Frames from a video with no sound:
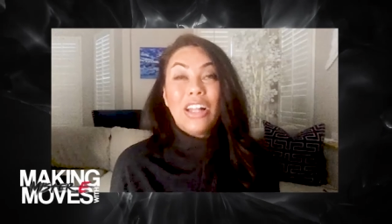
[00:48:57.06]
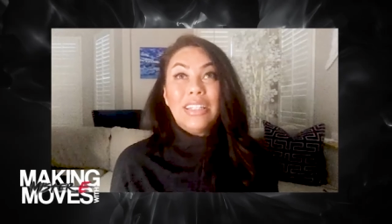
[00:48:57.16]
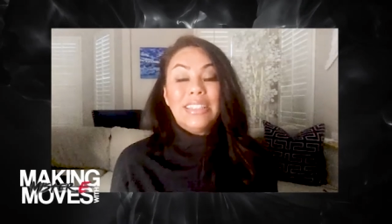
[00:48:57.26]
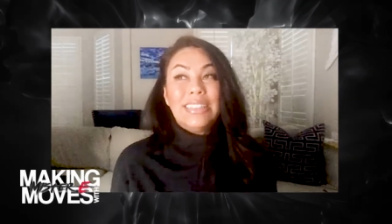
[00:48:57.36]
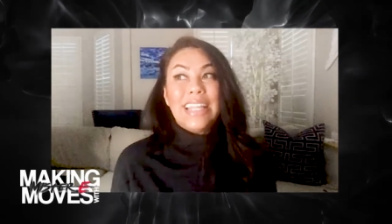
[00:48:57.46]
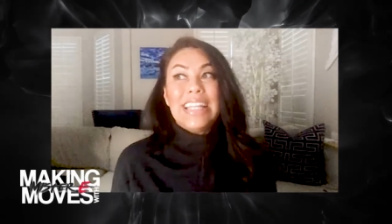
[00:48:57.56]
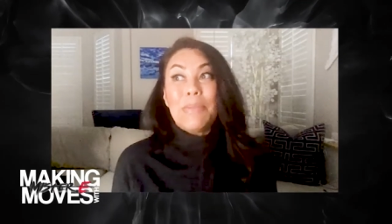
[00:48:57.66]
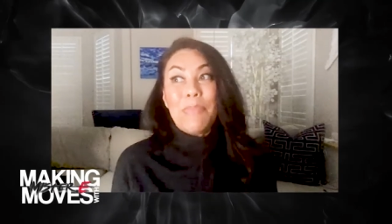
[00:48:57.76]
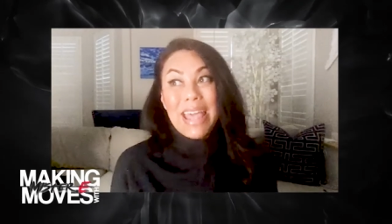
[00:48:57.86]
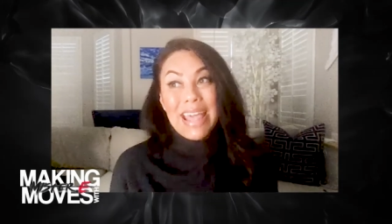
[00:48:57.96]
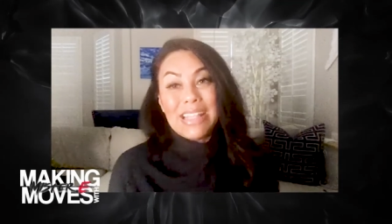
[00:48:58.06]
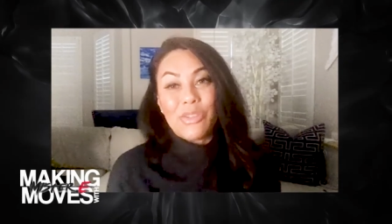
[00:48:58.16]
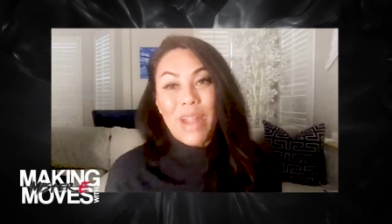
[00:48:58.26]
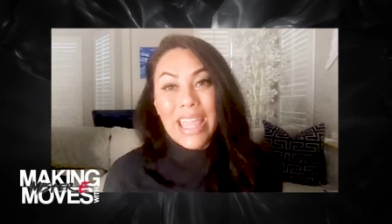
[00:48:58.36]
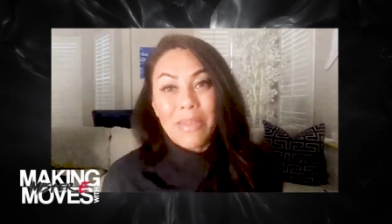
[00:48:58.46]
know. It
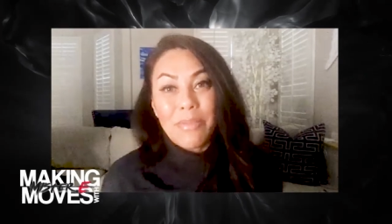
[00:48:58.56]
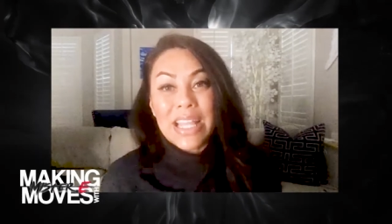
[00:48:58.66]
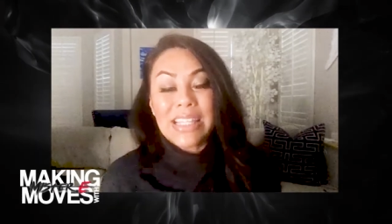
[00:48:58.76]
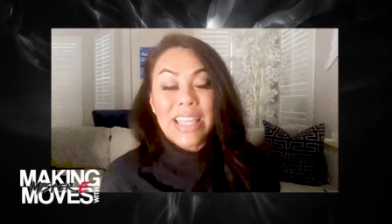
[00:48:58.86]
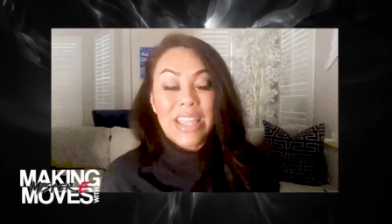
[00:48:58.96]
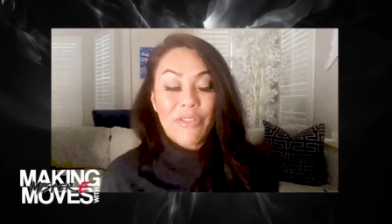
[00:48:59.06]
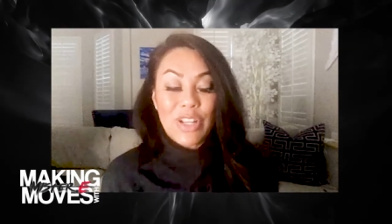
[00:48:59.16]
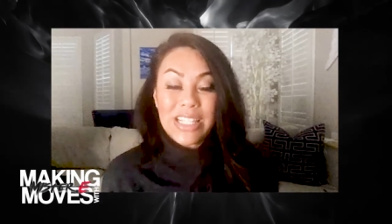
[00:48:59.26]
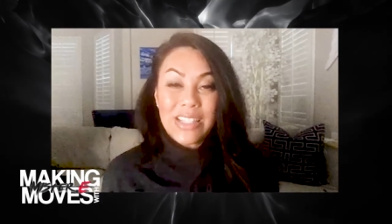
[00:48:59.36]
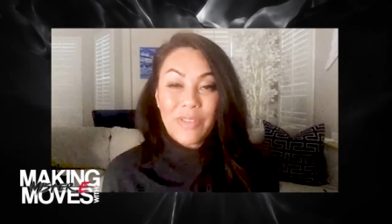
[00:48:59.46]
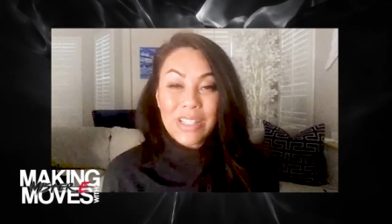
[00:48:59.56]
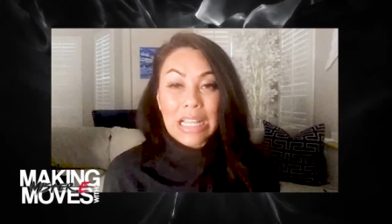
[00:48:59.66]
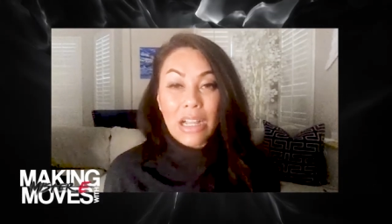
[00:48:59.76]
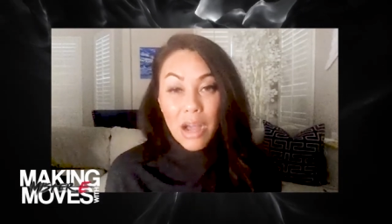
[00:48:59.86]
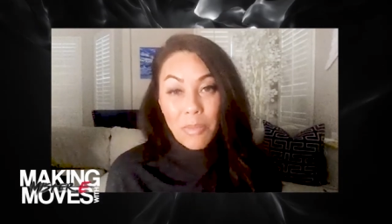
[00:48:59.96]
depends, right? Because, like, for instance, if it's
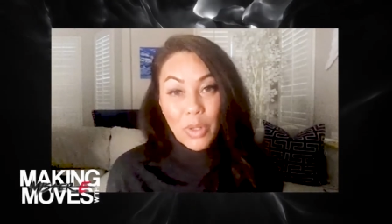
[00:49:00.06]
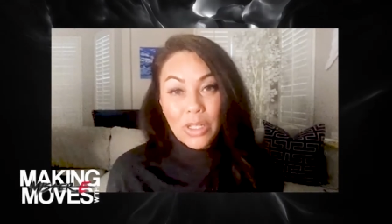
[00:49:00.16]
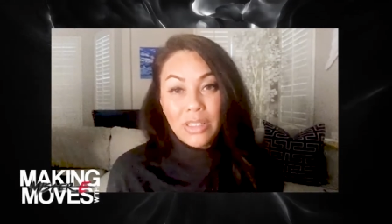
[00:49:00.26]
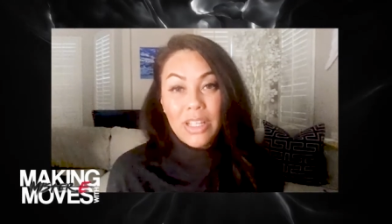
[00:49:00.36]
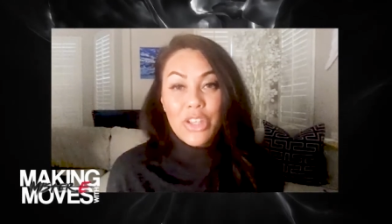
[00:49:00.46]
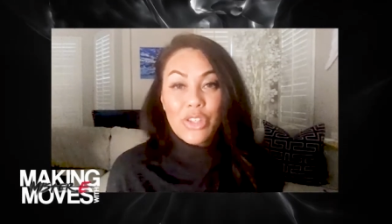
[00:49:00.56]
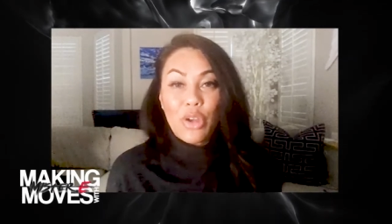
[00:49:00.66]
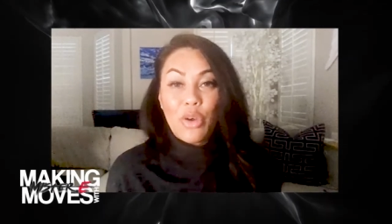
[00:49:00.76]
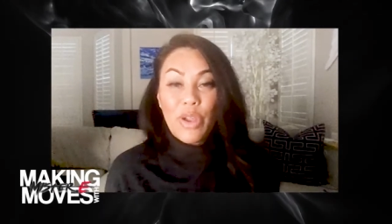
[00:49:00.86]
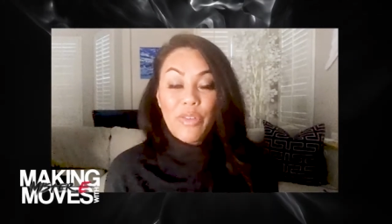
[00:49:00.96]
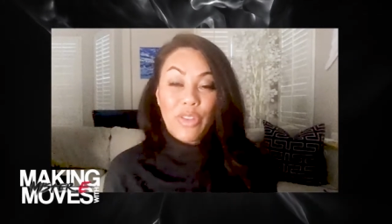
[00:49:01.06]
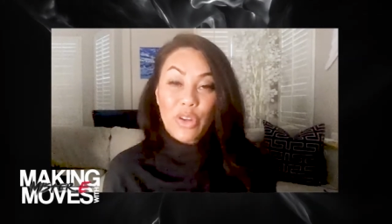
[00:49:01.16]
like a couple, so if the